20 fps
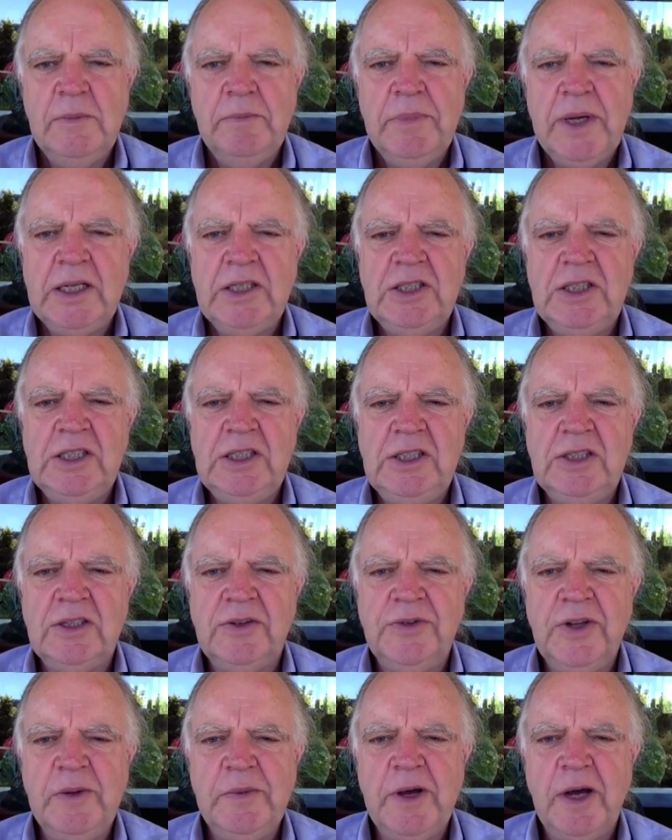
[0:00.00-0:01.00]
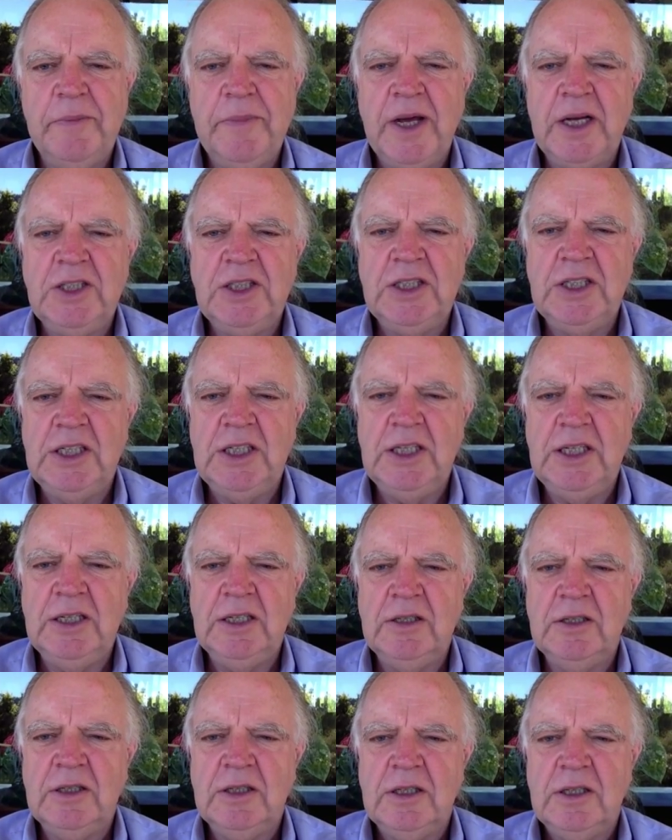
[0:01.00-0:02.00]
Budgies, the female Budgie
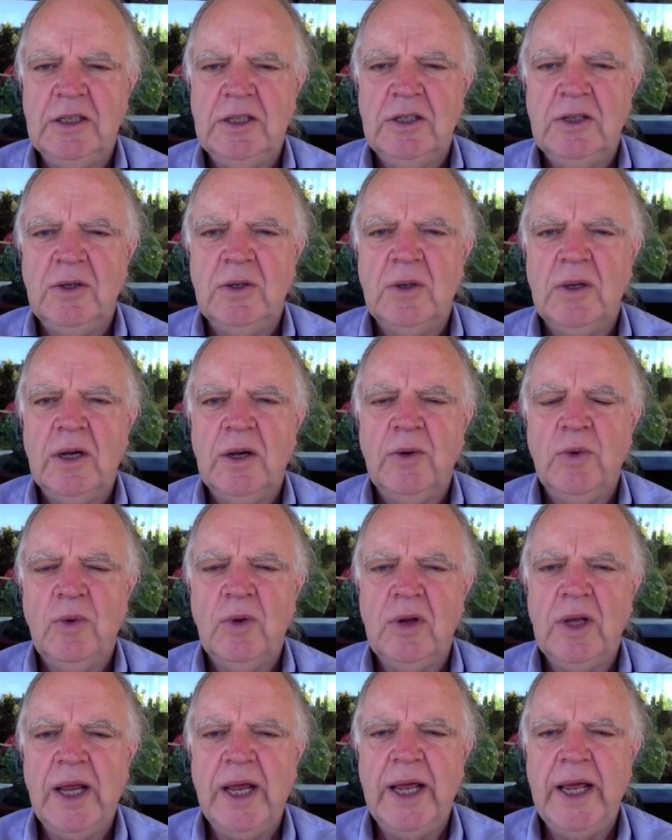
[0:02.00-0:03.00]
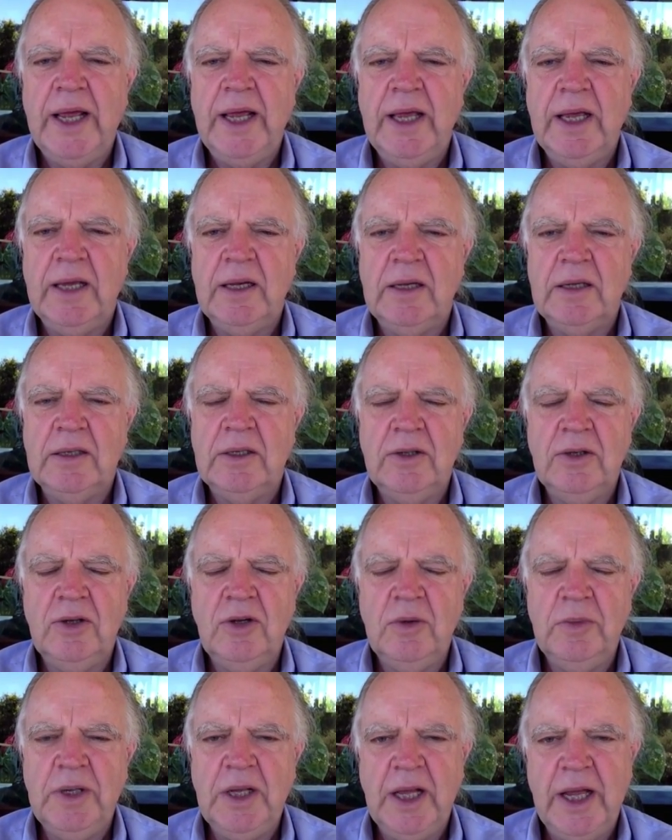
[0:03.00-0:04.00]
will
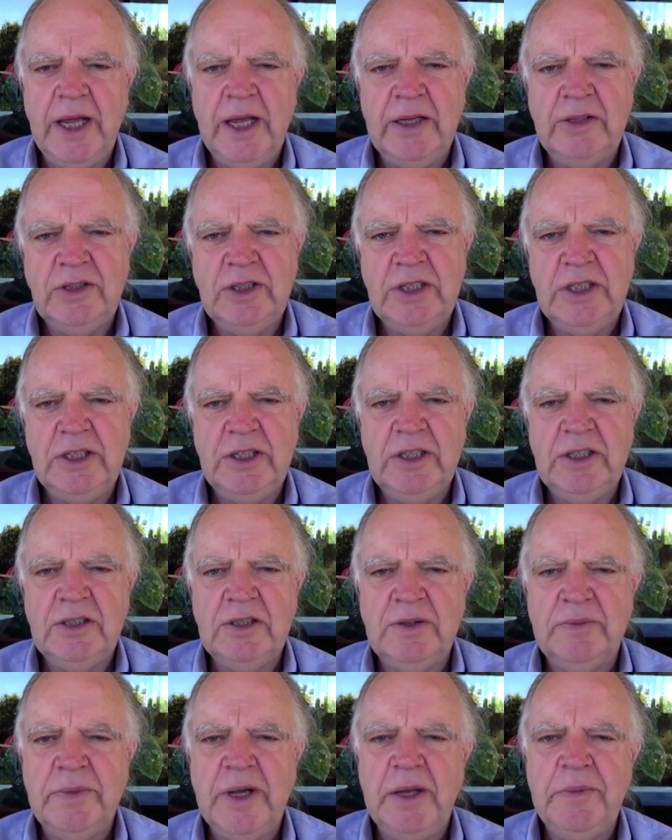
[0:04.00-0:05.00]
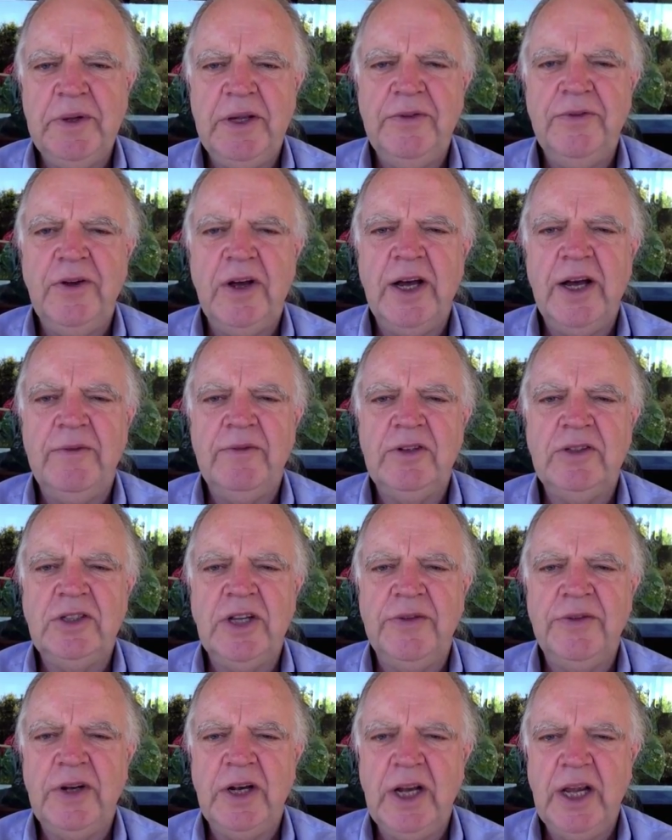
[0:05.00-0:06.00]
normally lay a series of maybe 5 to
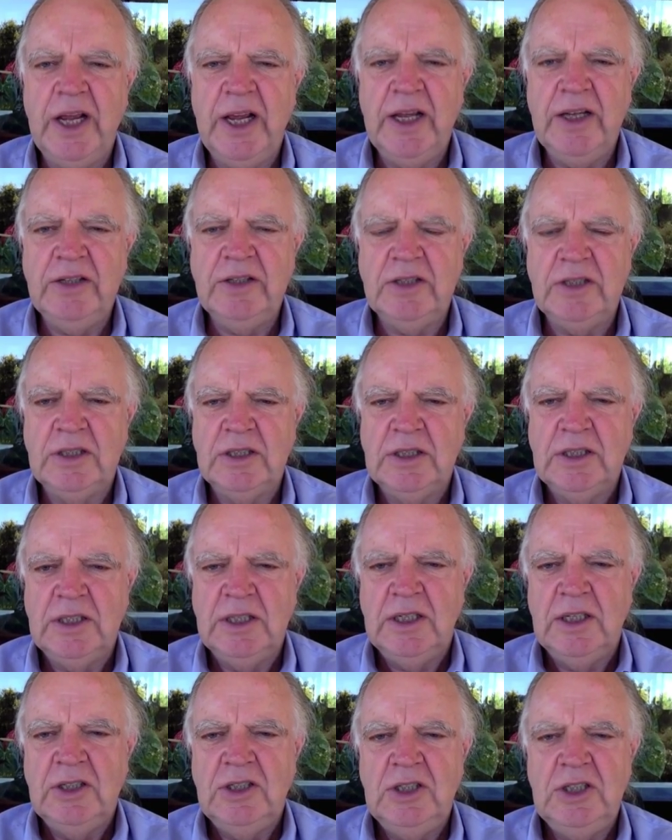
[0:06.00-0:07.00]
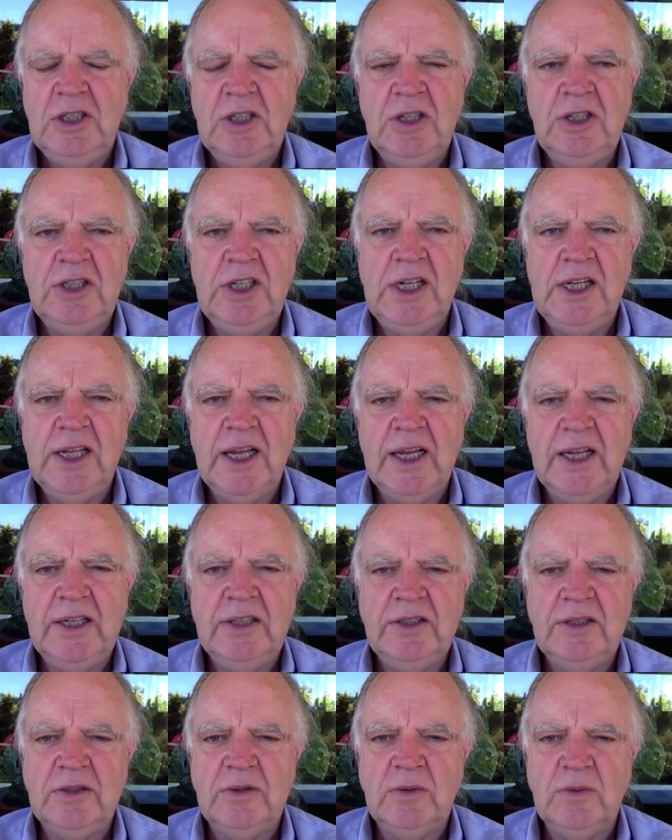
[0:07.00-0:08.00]
7 eggs. She usually
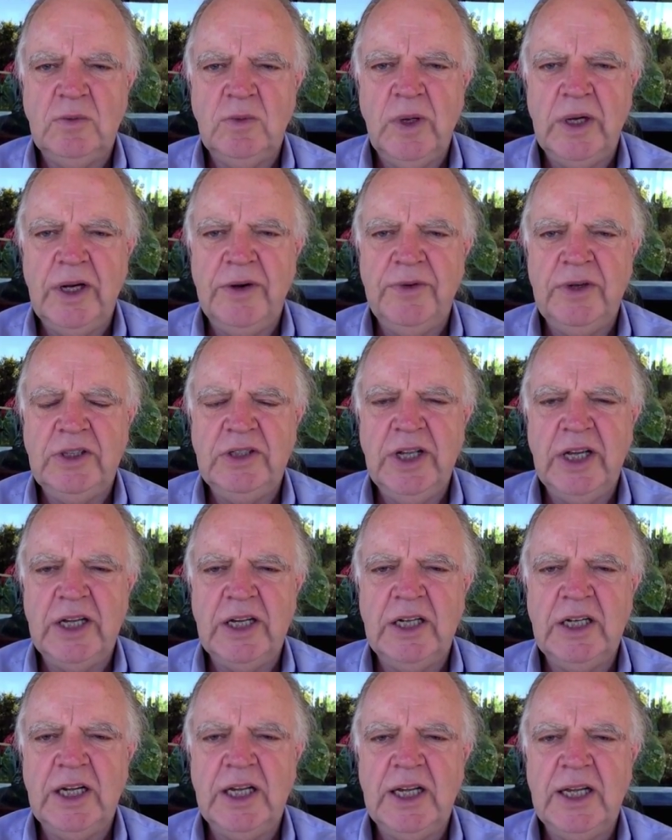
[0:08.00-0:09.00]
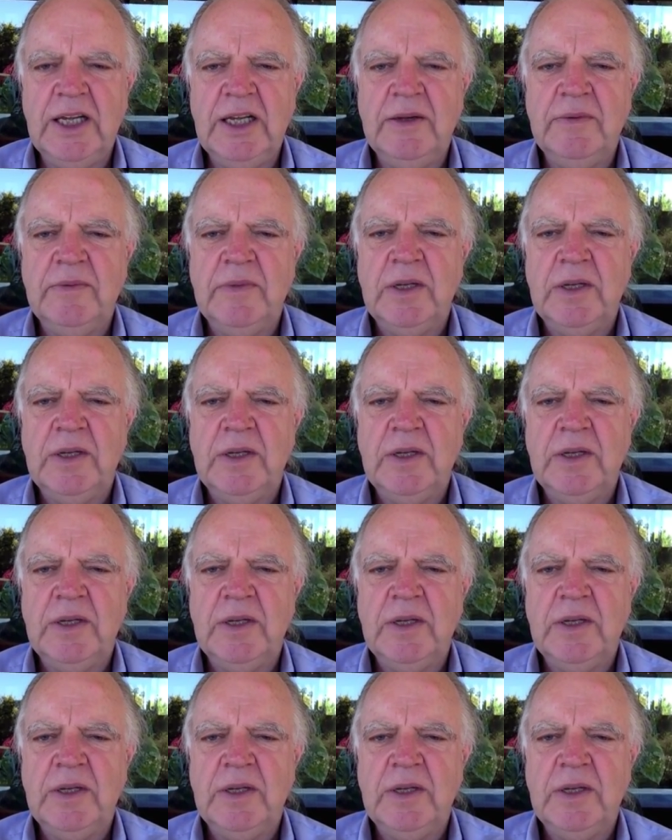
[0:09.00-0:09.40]
lays one every second day,